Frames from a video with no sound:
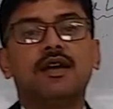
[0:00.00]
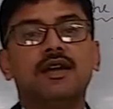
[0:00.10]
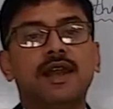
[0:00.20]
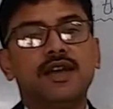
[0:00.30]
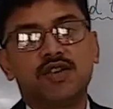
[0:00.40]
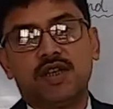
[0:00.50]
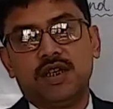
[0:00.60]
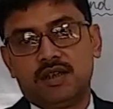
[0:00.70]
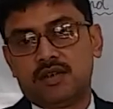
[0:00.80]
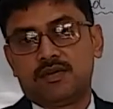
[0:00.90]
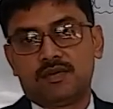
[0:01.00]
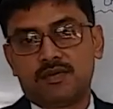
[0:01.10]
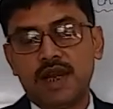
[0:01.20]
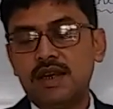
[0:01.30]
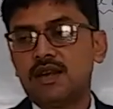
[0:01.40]
date sheet,
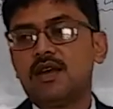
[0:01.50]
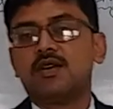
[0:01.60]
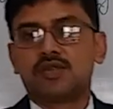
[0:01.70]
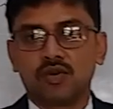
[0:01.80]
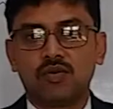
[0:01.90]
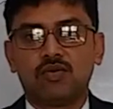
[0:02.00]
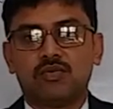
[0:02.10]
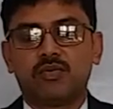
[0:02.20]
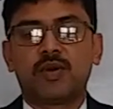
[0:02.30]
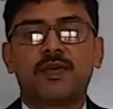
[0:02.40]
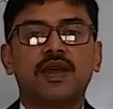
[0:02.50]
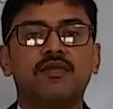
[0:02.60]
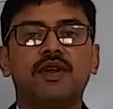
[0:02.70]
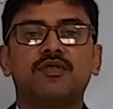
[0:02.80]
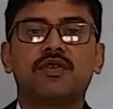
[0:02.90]
right? So prepare
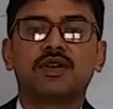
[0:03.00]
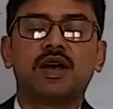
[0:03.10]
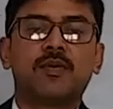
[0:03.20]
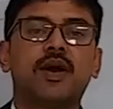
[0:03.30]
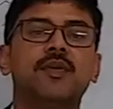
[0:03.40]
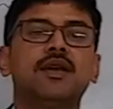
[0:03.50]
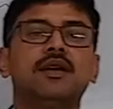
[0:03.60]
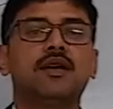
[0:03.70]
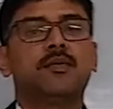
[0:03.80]
well for the upcoming